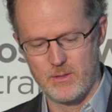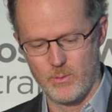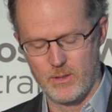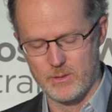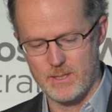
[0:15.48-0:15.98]
that
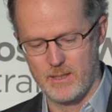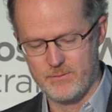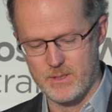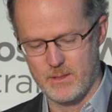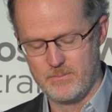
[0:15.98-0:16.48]
we looked
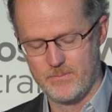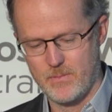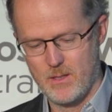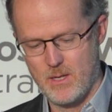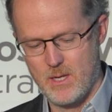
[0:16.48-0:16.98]
after.
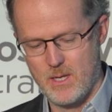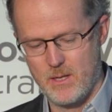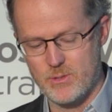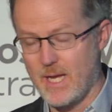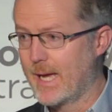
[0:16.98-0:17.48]

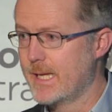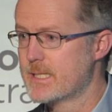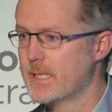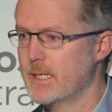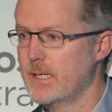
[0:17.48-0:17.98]
He was
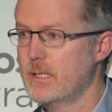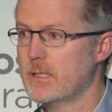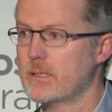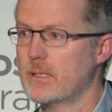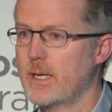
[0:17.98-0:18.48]
18.
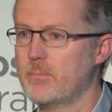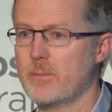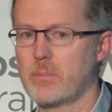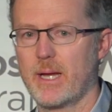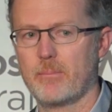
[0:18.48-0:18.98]
He'd
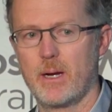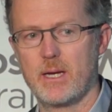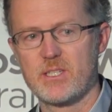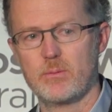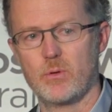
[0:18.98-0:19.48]
been playing
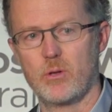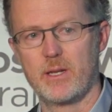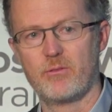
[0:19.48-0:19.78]
basketball and